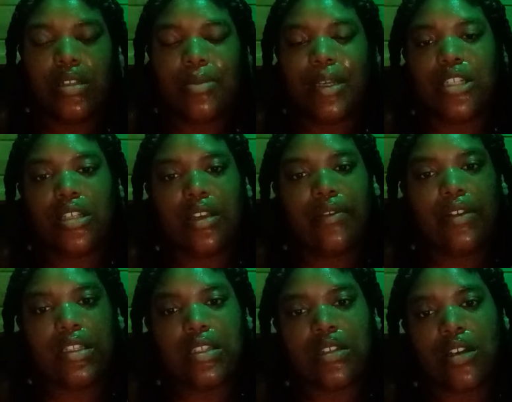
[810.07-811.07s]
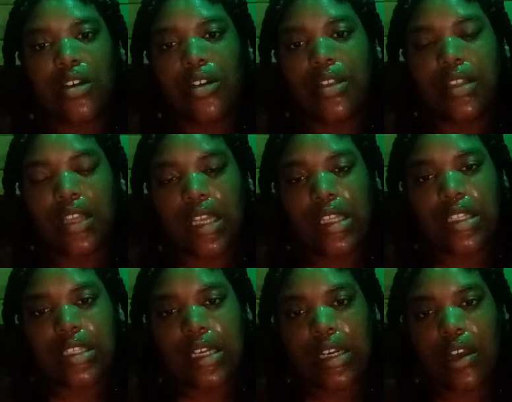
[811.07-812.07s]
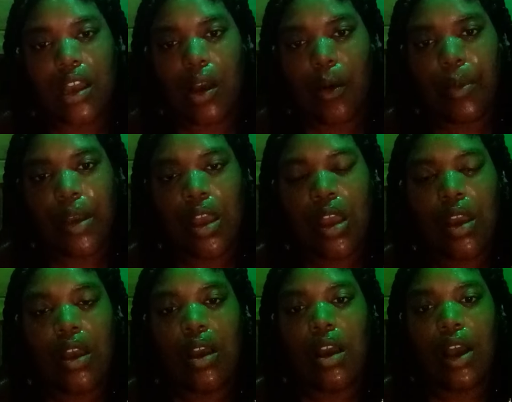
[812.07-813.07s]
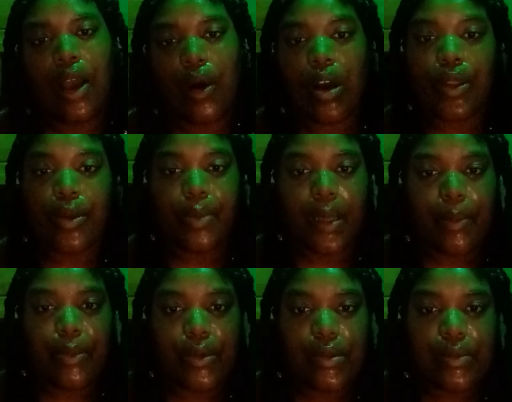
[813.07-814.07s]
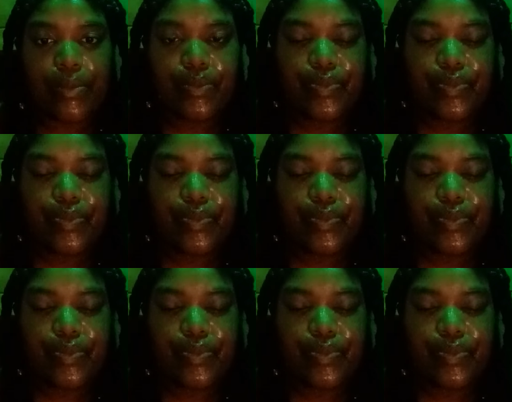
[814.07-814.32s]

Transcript: especially if it's a good thing that's going to help out other people.